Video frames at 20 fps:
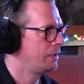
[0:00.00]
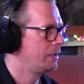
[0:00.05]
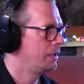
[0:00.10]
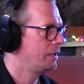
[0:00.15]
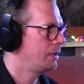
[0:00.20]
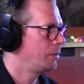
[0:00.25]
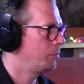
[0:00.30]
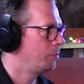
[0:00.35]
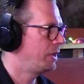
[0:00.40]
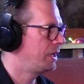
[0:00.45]

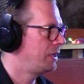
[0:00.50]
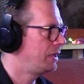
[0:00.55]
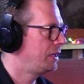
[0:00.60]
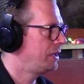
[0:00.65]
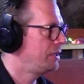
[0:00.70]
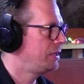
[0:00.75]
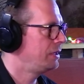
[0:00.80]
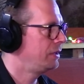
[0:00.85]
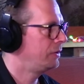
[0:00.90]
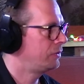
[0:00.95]
Band
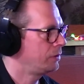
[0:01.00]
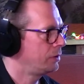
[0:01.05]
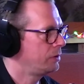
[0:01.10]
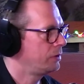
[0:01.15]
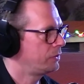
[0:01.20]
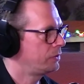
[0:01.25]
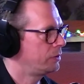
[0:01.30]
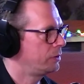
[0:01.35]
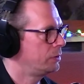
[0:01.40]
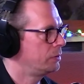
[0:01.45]
A is
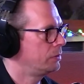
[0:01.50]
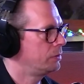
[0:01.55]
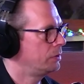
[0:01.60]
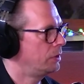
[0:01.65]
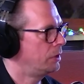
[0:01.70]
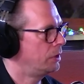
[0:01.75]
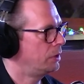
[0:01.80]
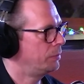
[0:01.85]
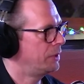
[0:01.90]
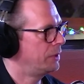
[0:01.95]
also
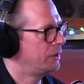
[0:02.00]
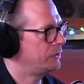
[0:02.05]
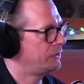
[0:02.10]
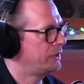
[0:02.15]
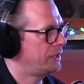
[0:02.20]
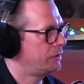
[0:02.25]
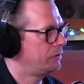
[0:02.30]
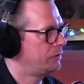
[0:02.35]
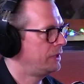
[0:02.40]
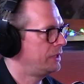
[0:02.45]
about
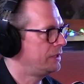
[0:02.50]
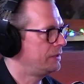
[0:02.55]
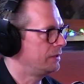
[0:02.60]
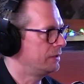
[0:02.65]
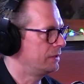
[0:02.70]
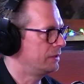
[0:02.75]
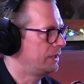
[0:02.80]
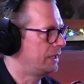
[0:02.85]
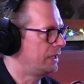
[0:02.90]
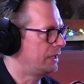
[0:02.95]
annotating
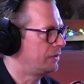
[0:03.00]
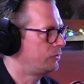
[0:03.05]
the data.